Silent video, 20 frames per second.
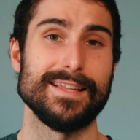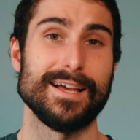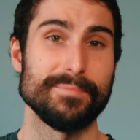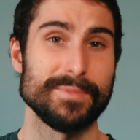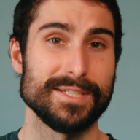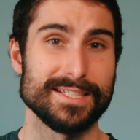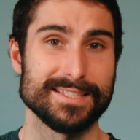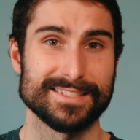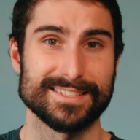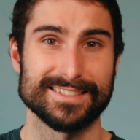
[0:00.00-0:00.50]
that
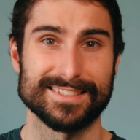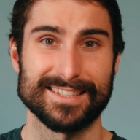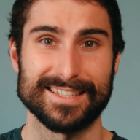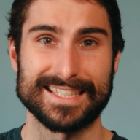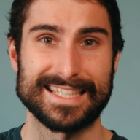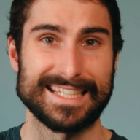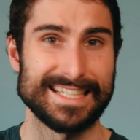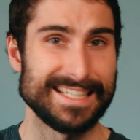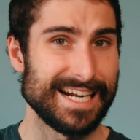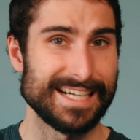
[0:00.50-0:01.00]
means
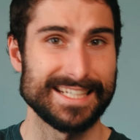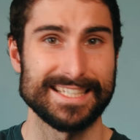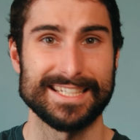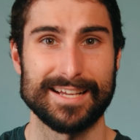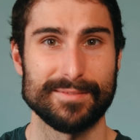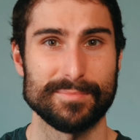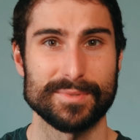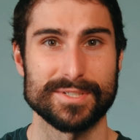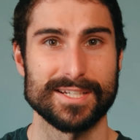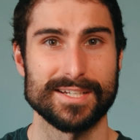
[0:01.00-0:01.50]
like
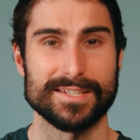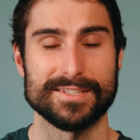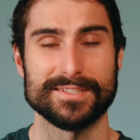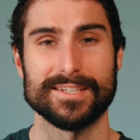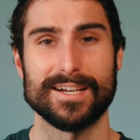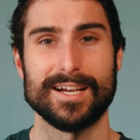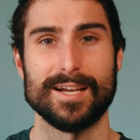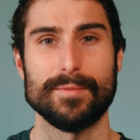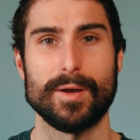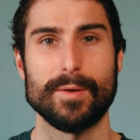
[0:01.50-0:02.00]
99% of the
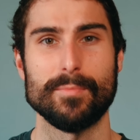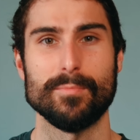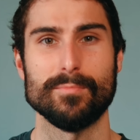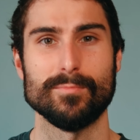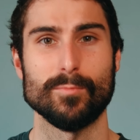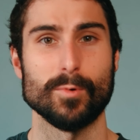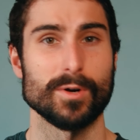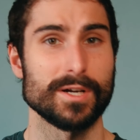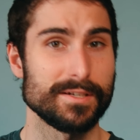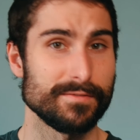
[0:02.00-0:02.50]
time I'm
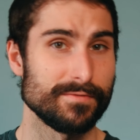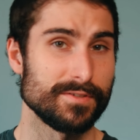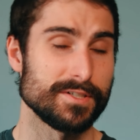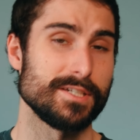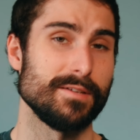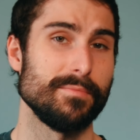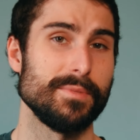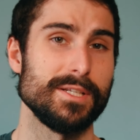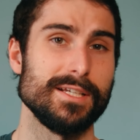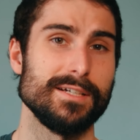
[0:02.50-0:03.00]
working for
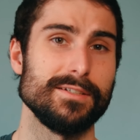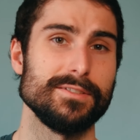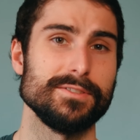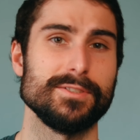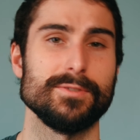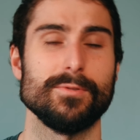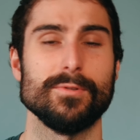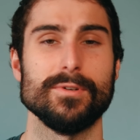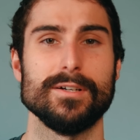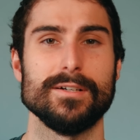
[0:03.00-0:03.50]
somebody
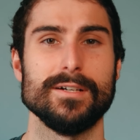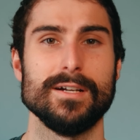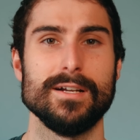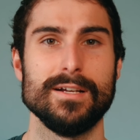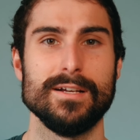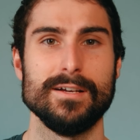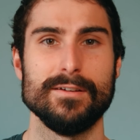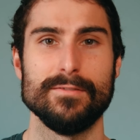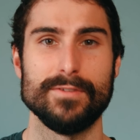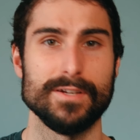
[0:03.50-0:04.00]
else or
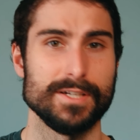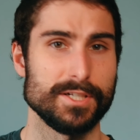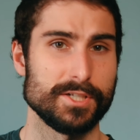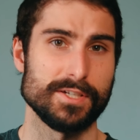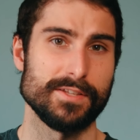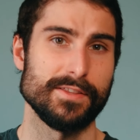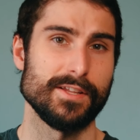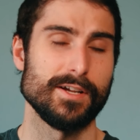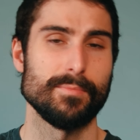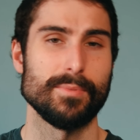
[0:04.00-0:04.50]

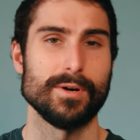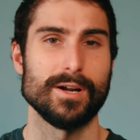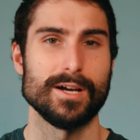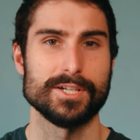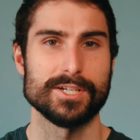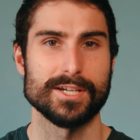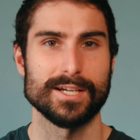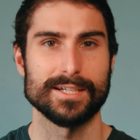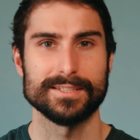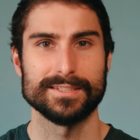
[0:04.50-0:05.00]
finishing their
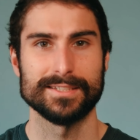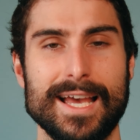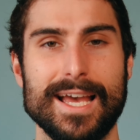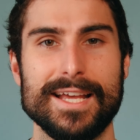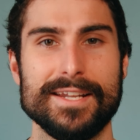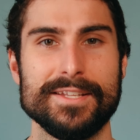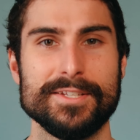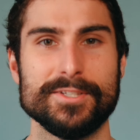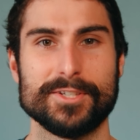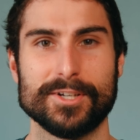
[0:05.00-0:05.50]
projects,
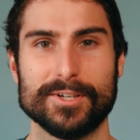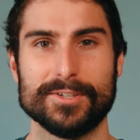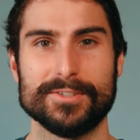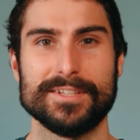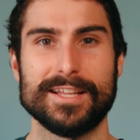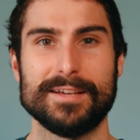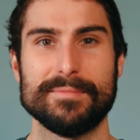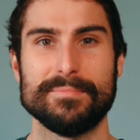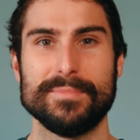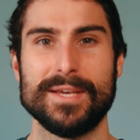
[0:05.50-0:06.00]
and in turn
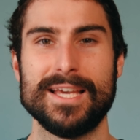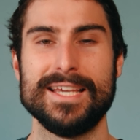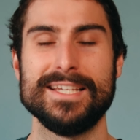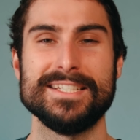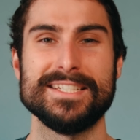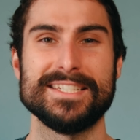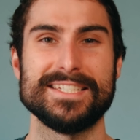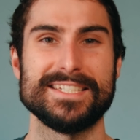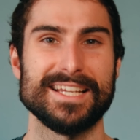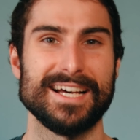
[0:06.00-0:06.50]
that
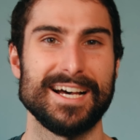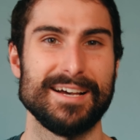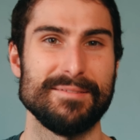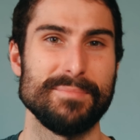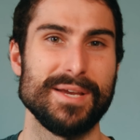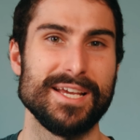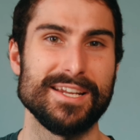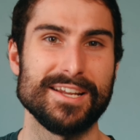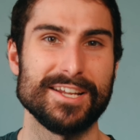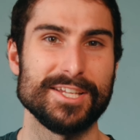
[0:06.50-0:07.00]
means I
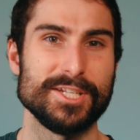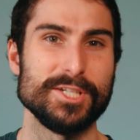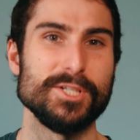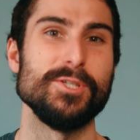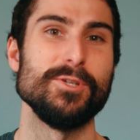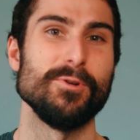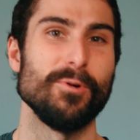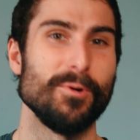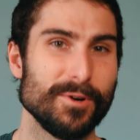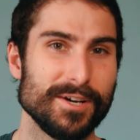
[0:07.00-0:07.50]
may not
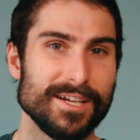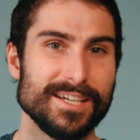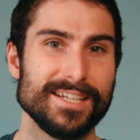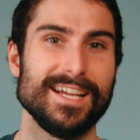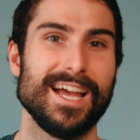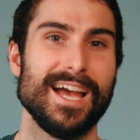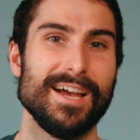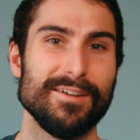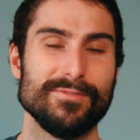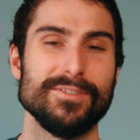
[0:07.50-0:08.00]
enjoy
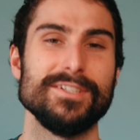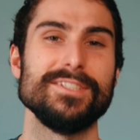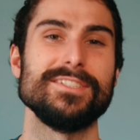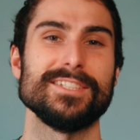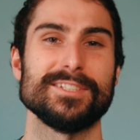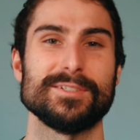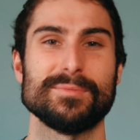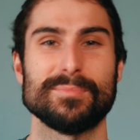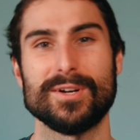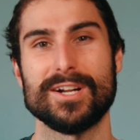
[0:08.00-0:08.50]
every
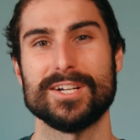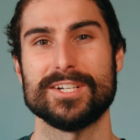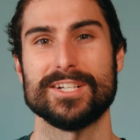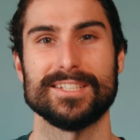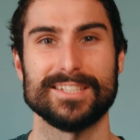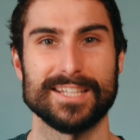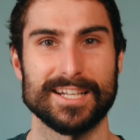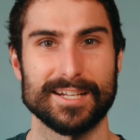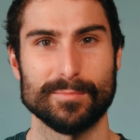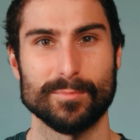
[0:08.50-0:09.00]
single
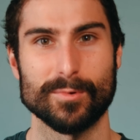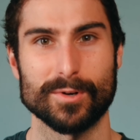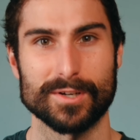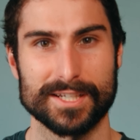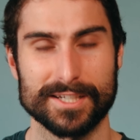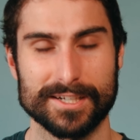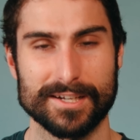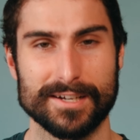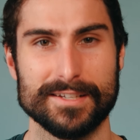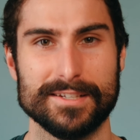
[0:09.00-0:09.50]
project that I'm
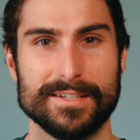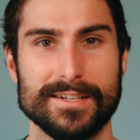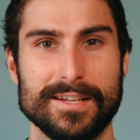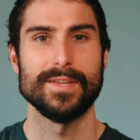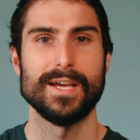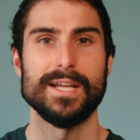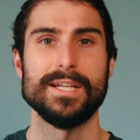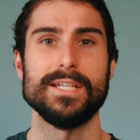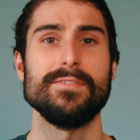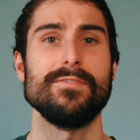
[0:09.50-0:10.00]
working on,
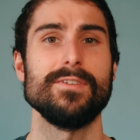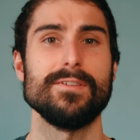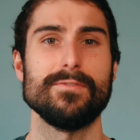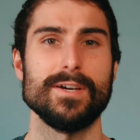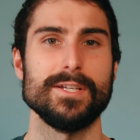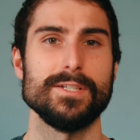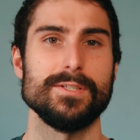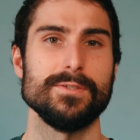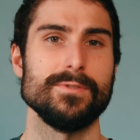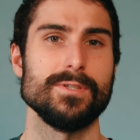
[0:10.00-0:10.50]
and even if
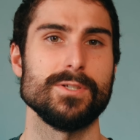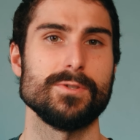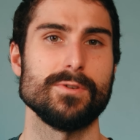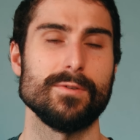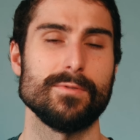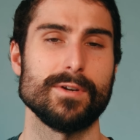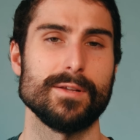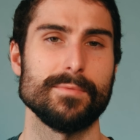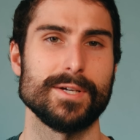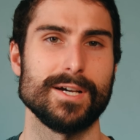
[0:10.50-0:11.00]
I do enjoy
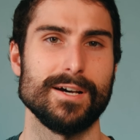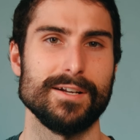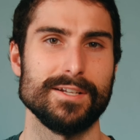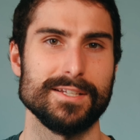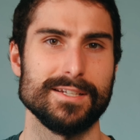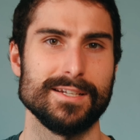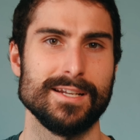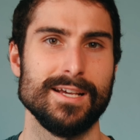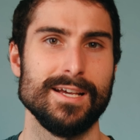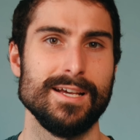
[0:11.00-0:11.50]
what I'm
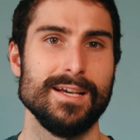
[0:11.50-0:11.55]
cutting,